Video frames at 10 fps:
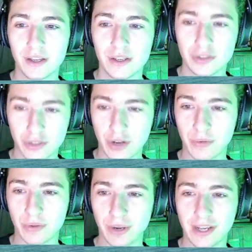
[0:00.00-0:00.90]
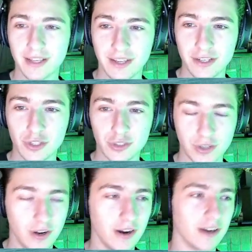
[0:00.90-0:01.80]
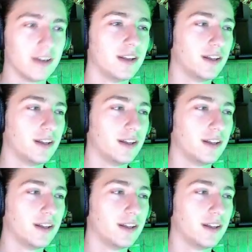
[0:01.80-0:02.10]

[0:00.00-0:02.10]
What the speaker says: So the regulations are: